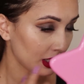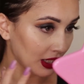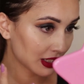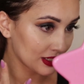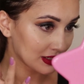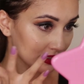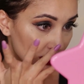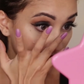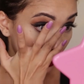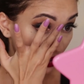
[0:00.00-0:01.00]
and
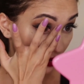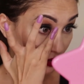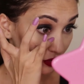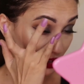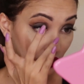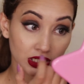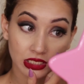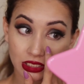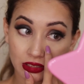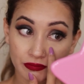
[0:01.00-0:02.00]
I can also see